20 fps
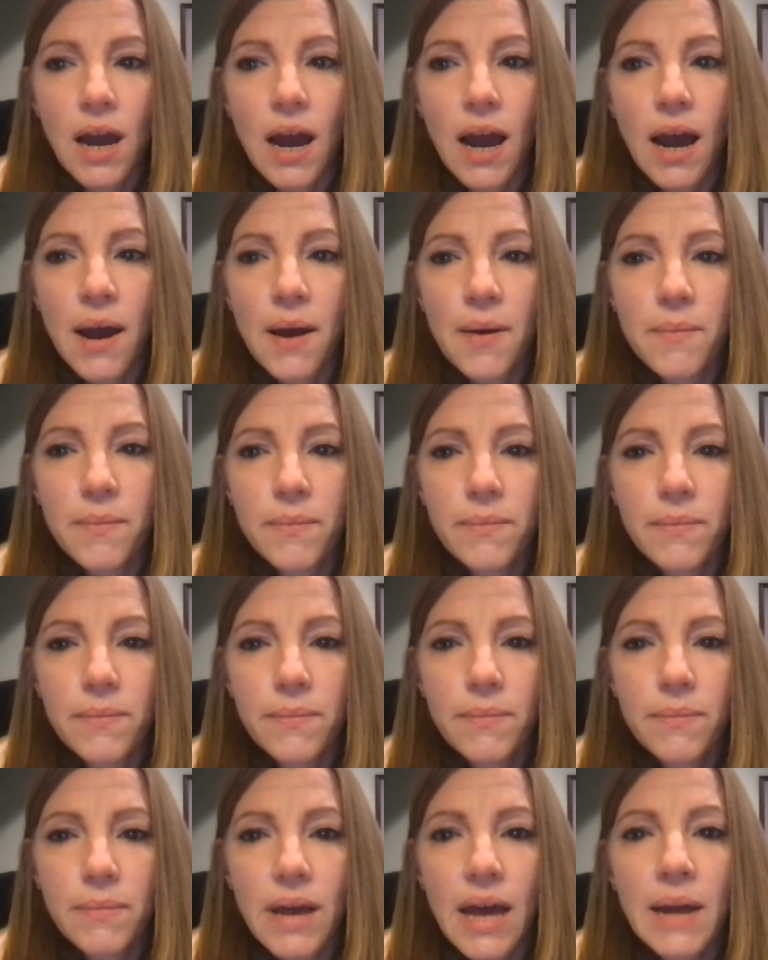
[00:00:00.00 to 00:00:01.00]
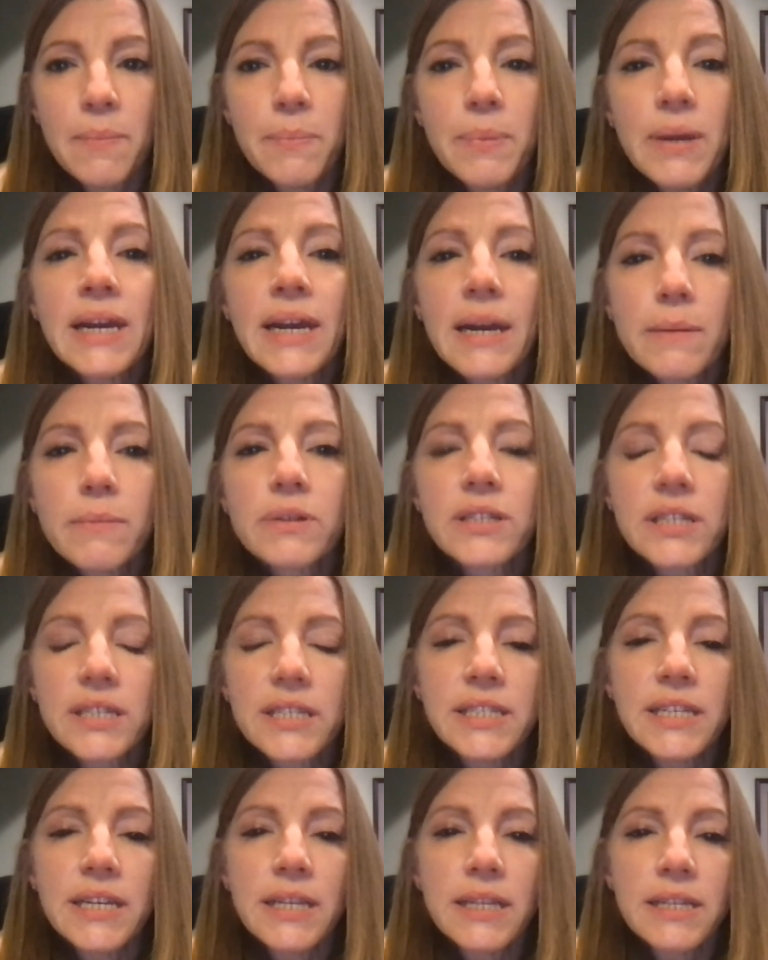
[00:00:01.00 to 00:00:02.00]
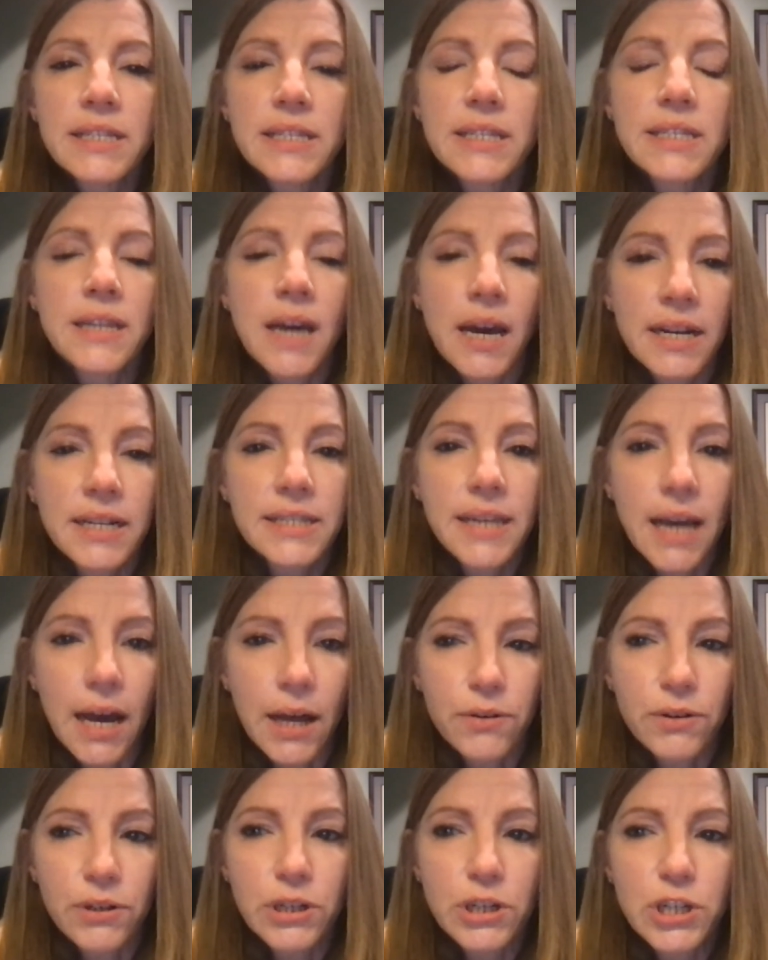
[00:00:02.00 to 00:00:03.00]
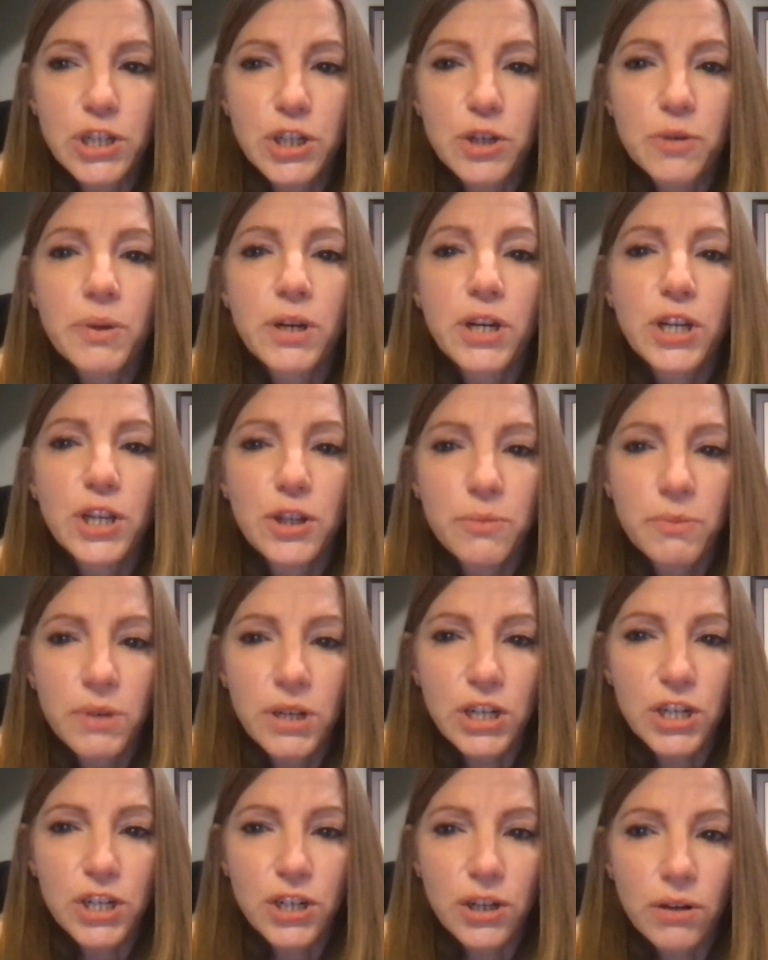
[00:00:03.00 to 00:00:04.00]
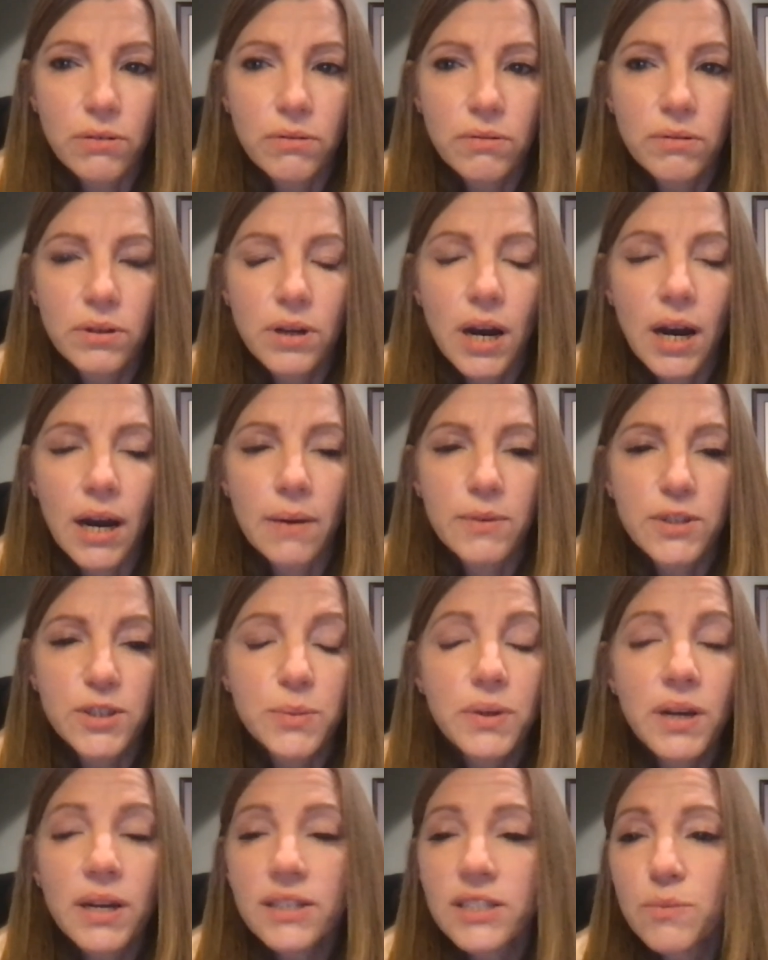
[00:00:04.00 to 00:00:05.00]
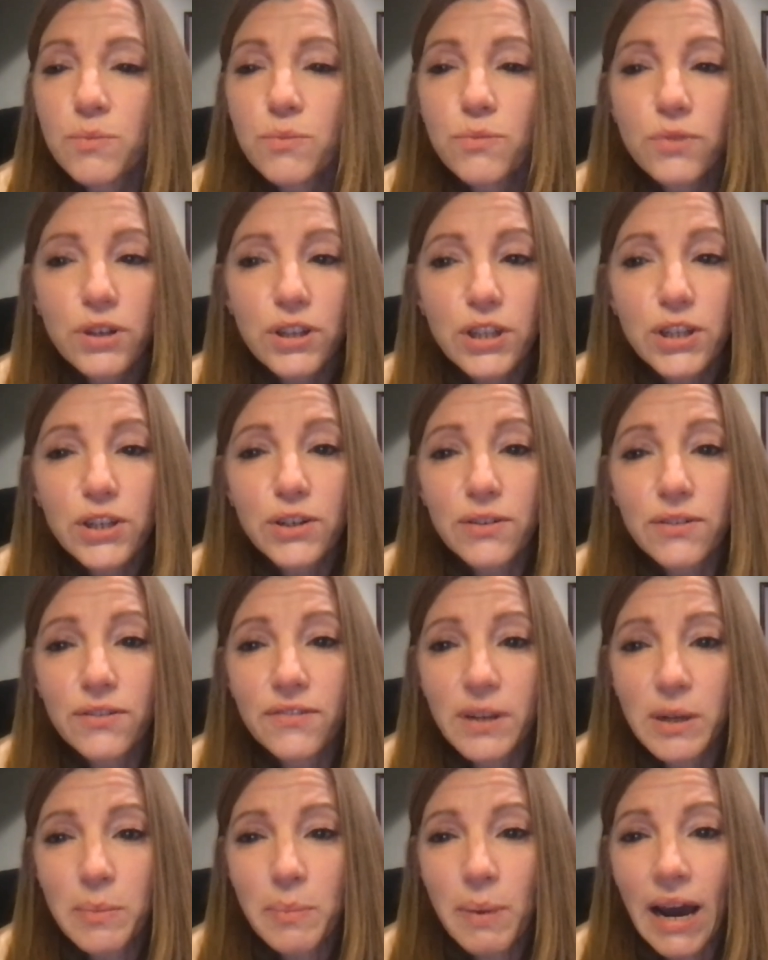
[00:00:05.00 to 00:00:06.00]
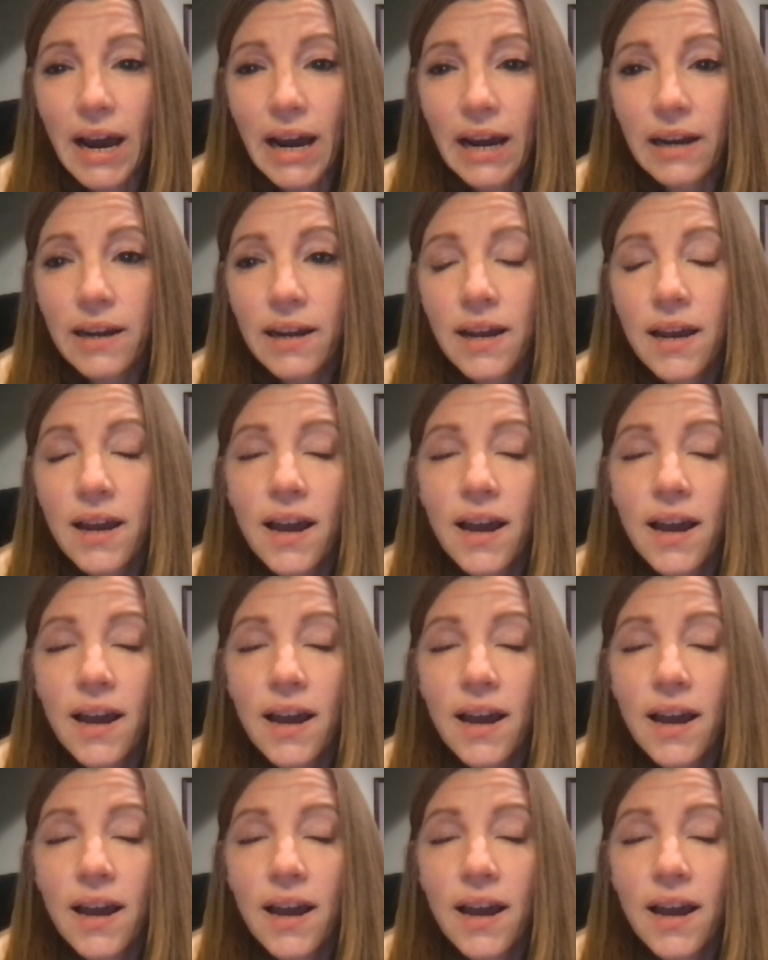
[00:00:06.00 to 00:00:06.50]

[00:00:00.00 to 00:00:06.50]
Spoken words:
And being able to see this is not a salary issue, but a human issue. So we got some really good feedback.